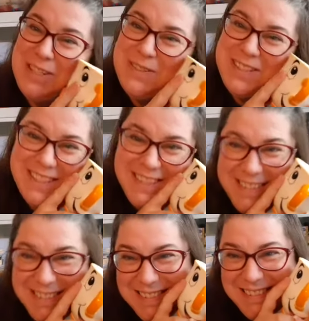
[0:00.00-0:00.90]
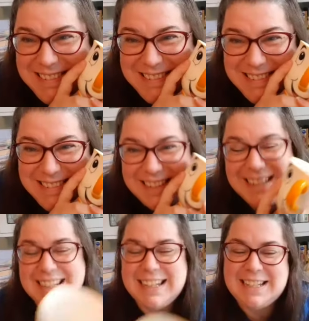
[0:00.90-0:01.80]
I signed it.
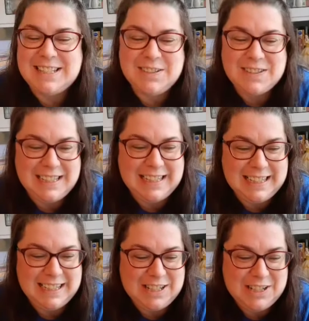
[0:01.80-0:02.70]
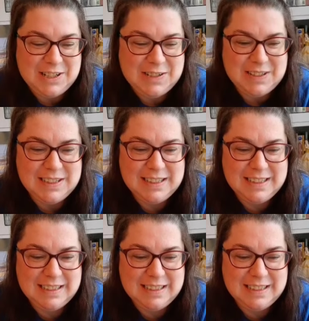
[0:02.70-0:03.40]
It's so freaking cute.